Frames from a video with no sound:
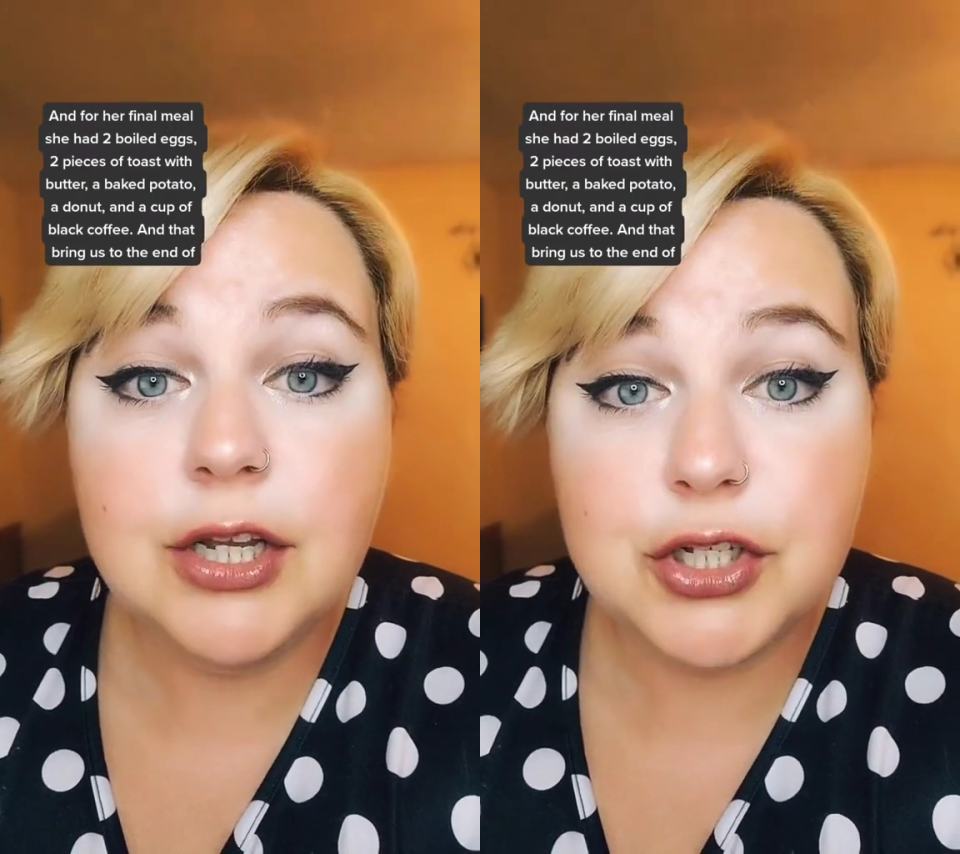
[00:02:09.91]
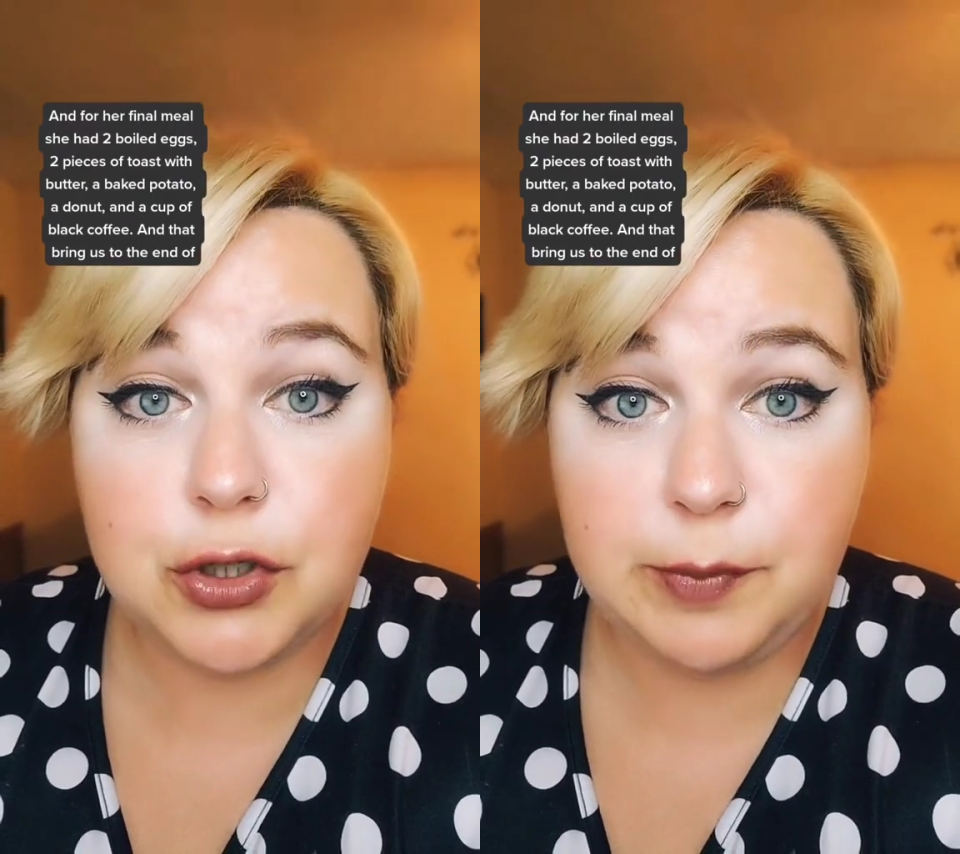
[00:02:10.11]

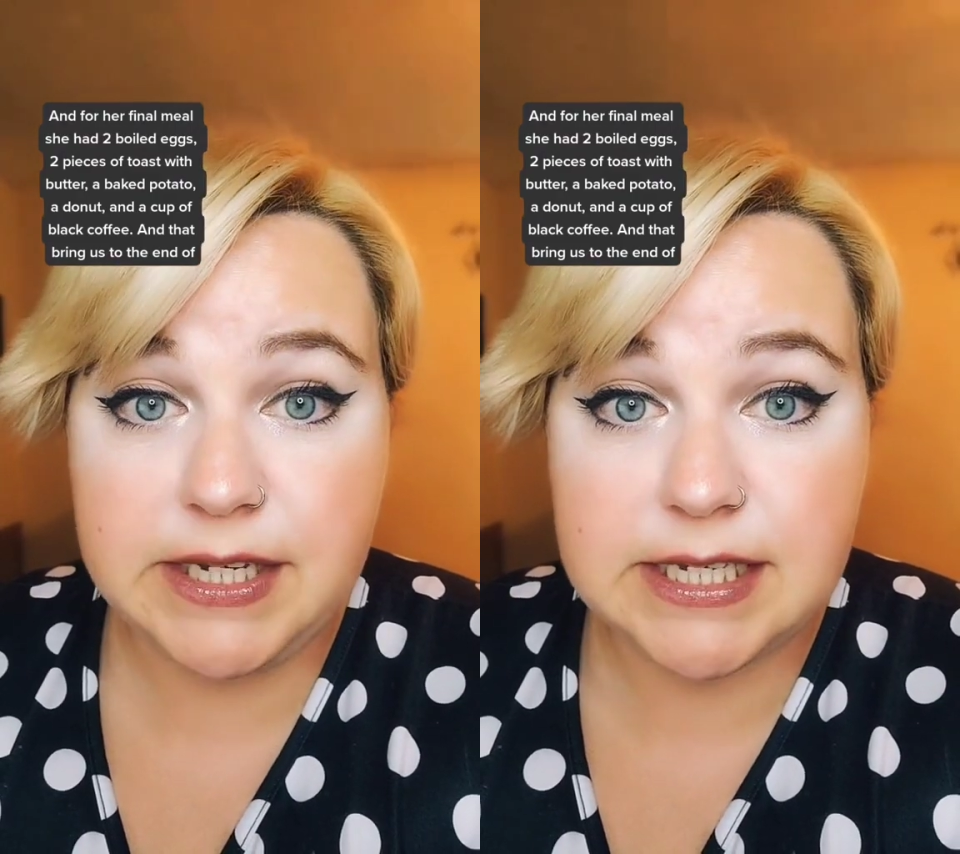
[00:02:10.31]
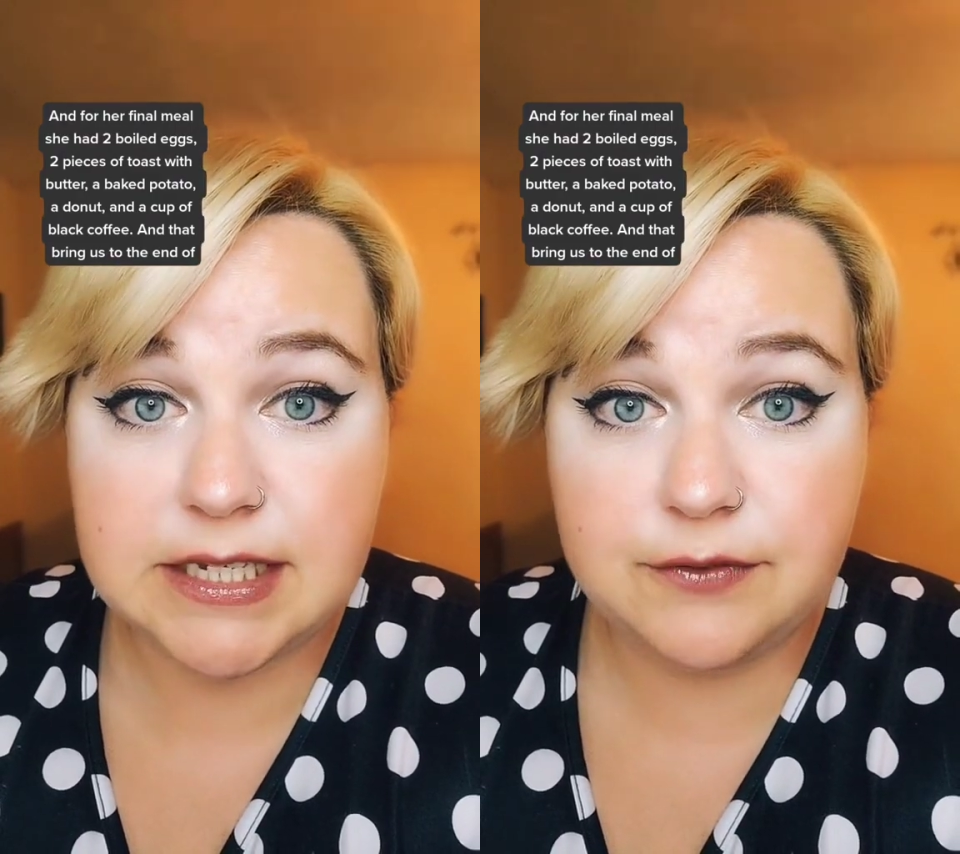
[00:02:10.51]
2
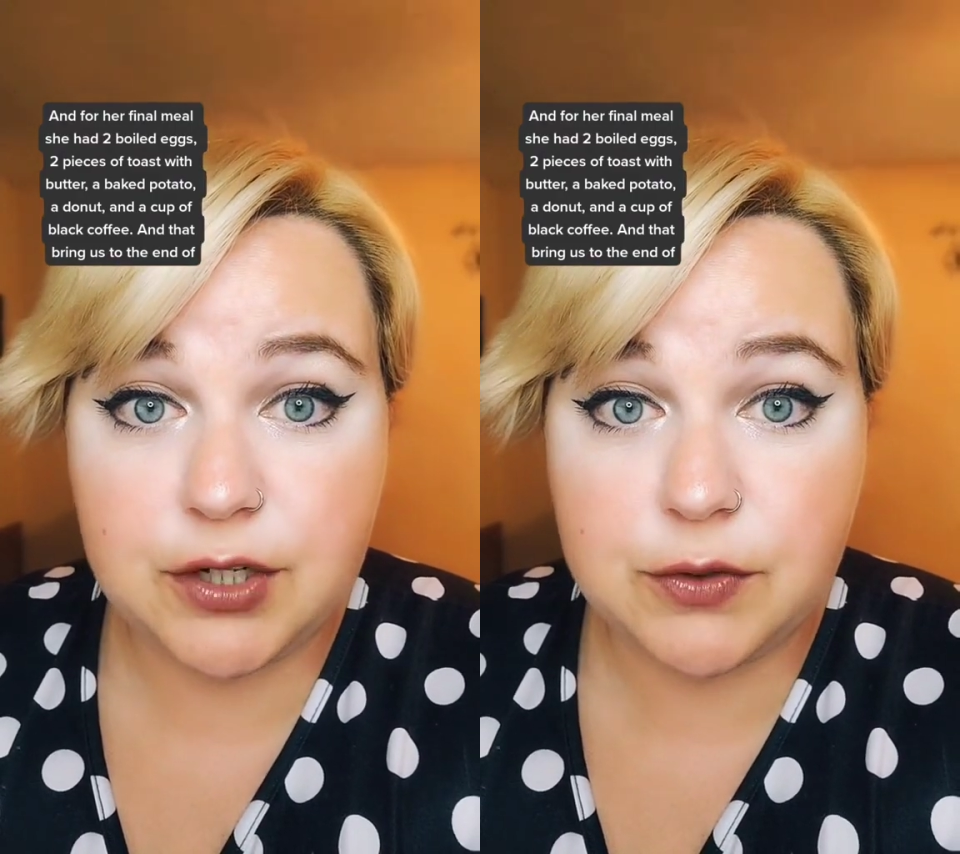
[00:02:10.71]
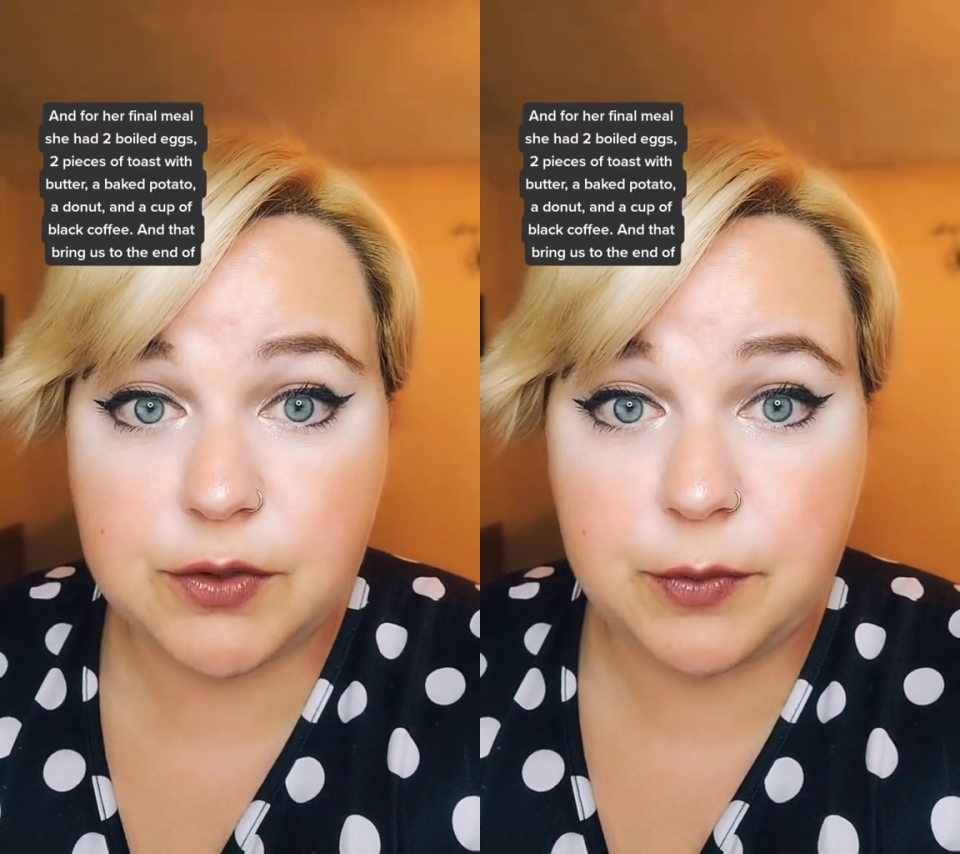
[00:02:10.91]
pieces of
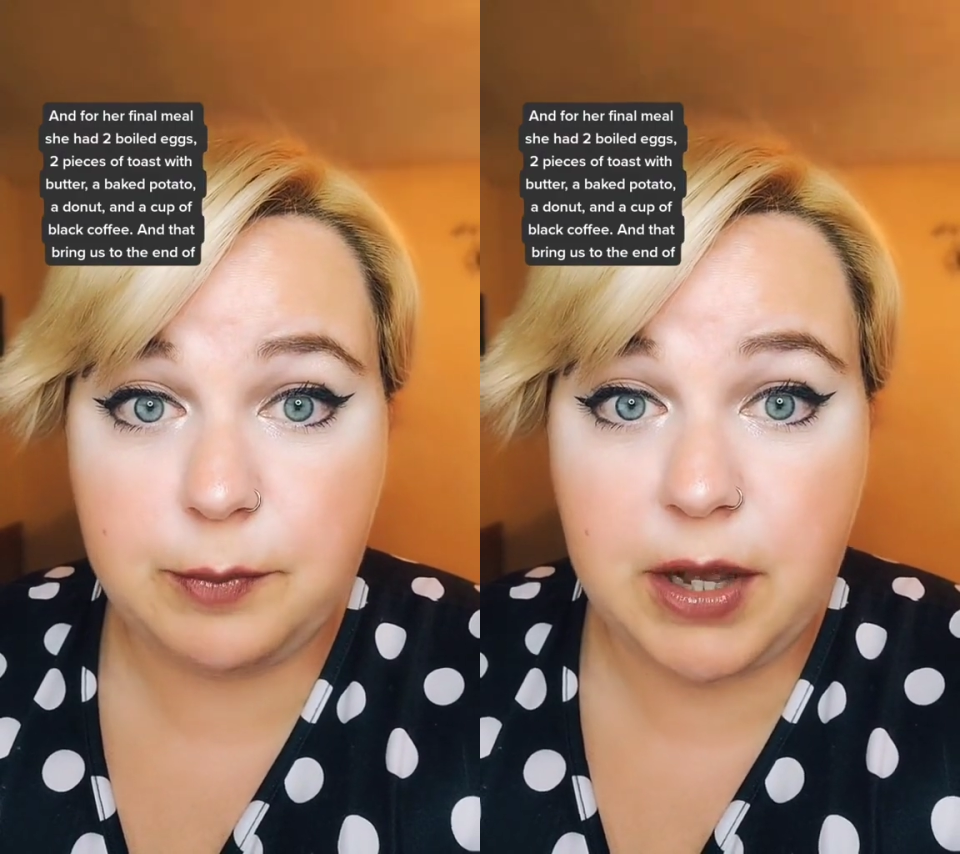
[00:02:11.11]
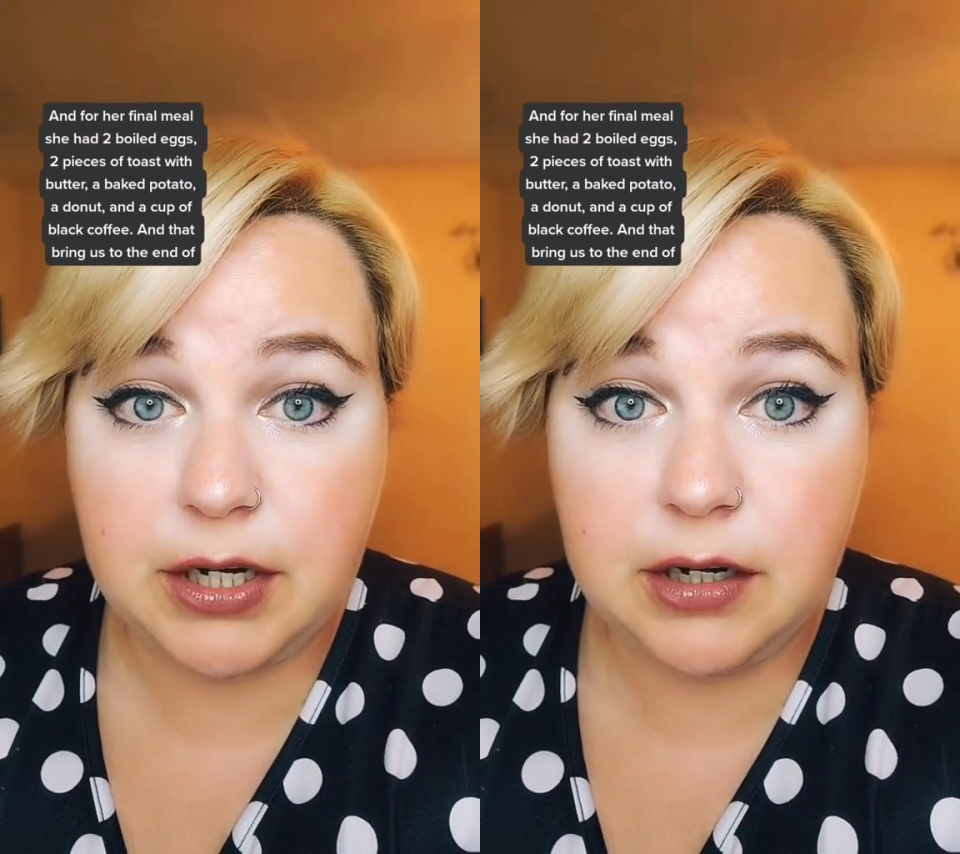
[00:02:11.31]
toast
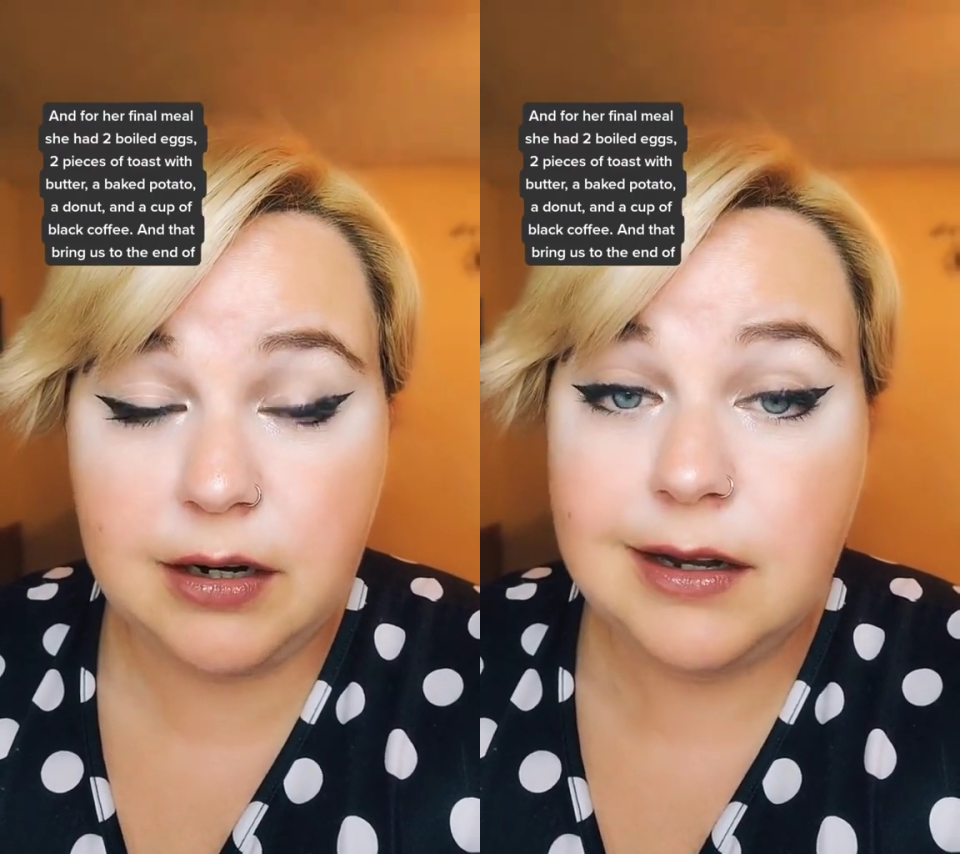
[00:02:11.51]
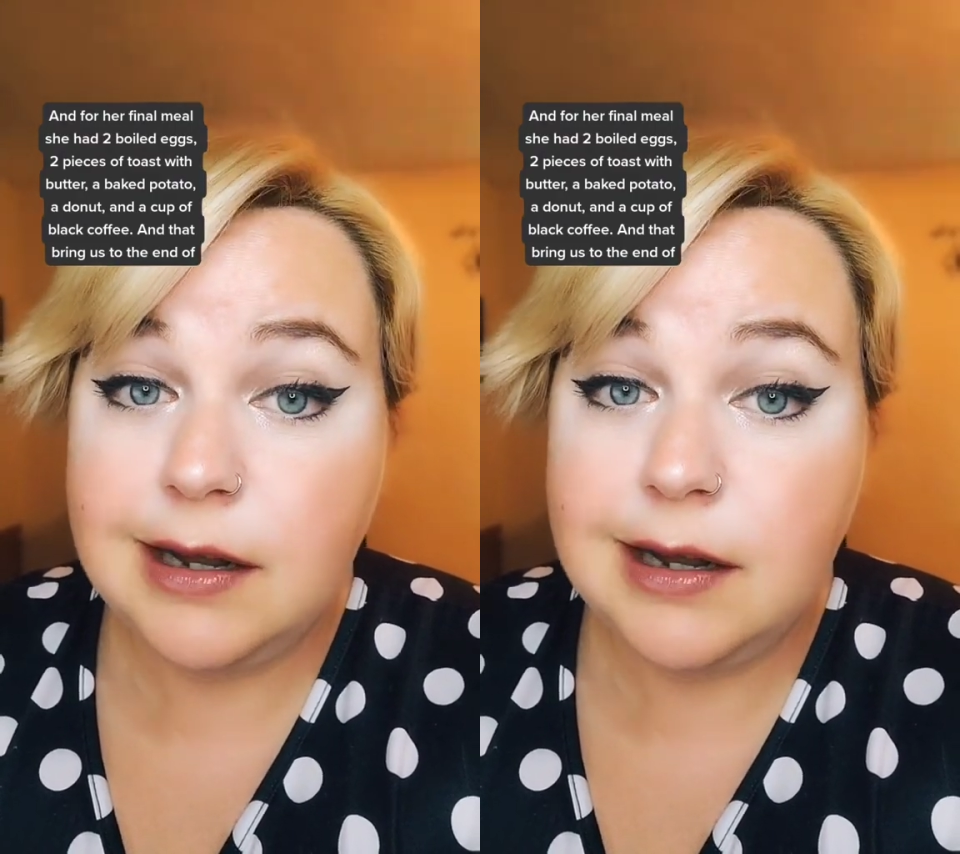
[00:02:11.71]
with butter,